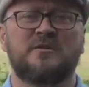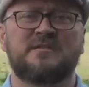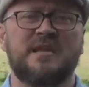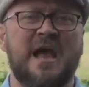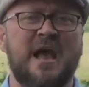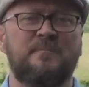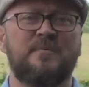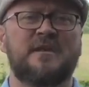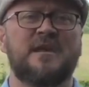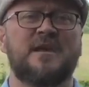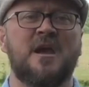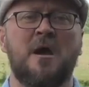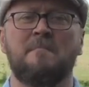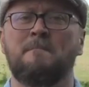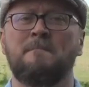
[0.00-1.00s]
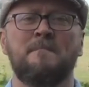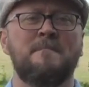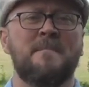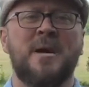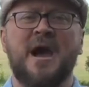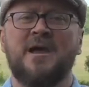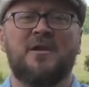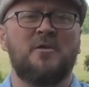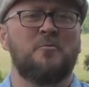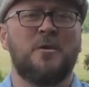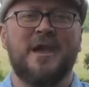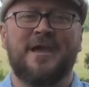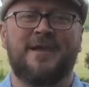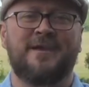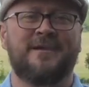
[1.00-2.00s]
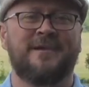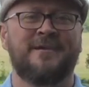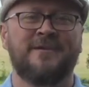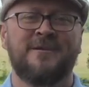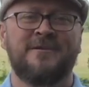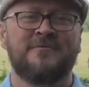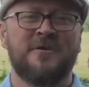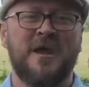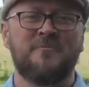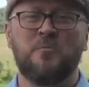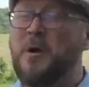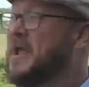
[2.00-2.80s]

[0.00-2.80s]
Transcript: was happening a mile away, right?